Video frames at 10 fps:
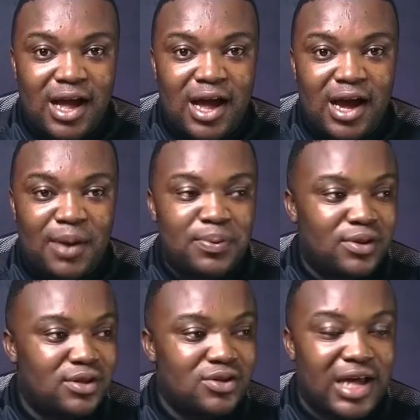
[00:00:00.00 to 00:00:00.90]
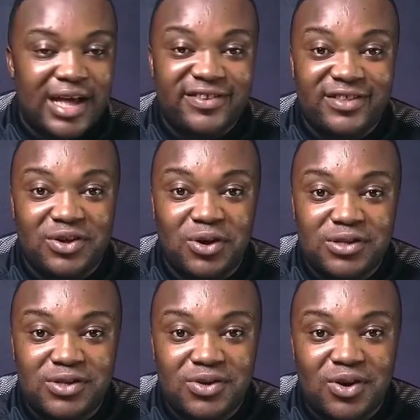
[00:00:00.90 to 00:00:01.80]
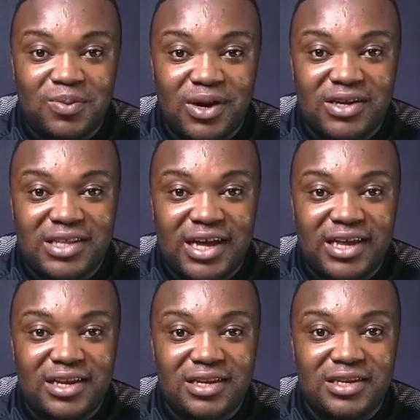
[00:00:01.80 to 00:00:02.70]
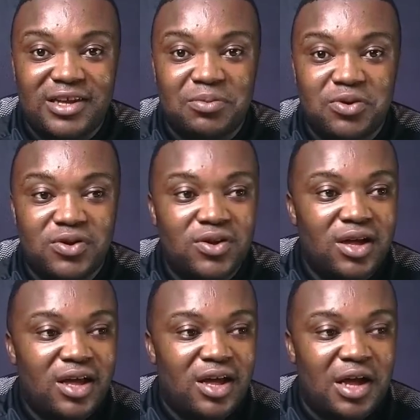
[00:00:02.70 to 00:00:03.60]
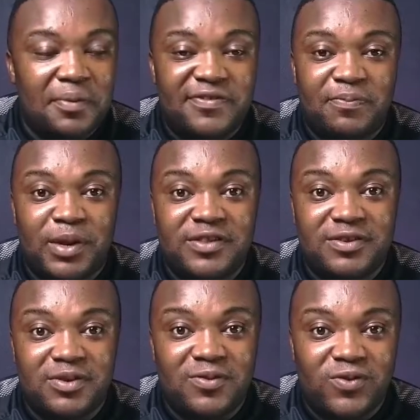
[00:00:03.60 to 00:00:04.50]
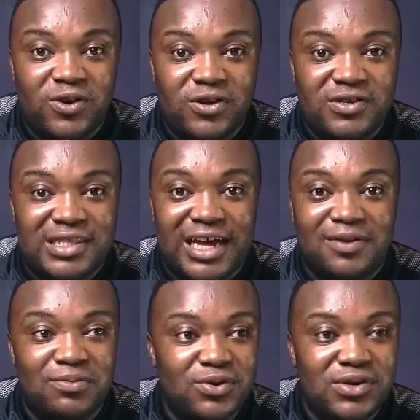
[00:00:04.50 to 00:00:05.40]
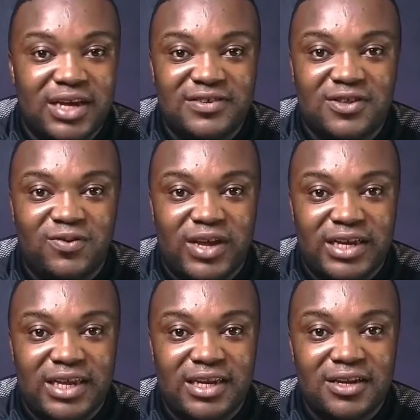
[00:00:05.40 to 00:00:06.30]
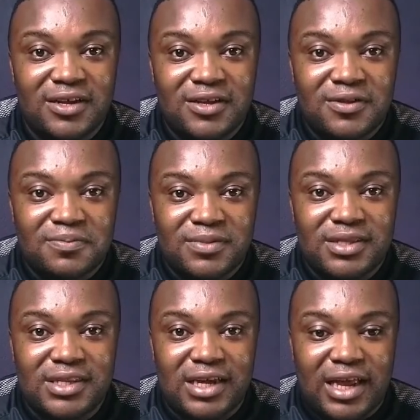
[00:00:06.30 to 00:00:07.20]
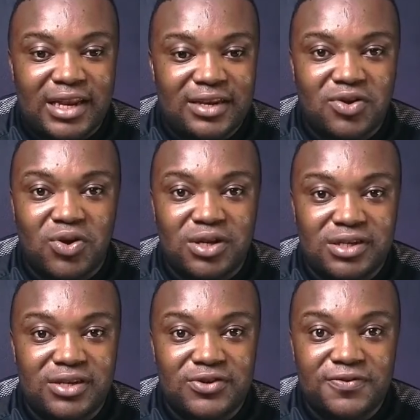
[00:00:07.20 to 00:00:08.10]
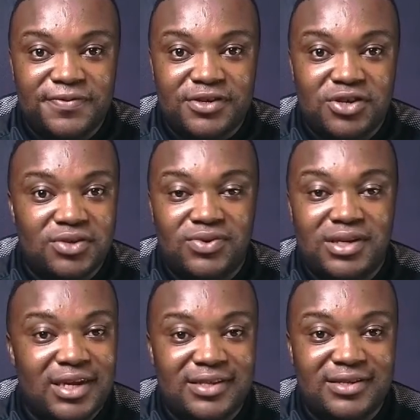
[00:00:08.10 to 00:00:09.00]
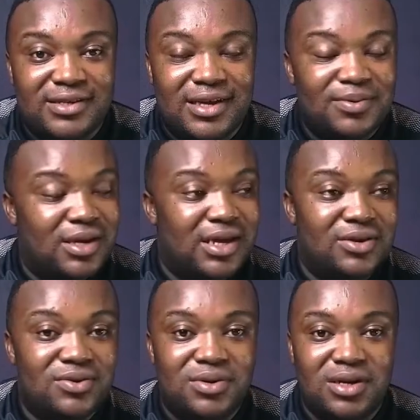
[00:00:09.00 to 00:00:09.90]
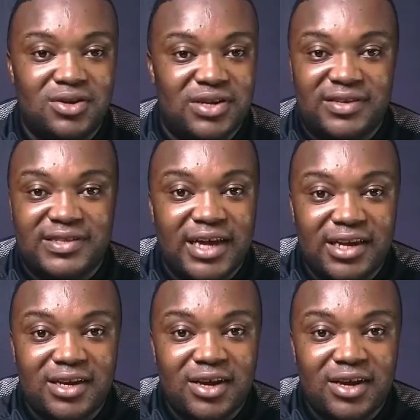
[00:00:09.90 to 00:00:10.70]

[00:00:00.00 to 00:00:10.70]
Apple has the guts to come out and demo split screen for us, dark mode and stuff like that, and call it the new feature in 2019. I mean, I don't really understand.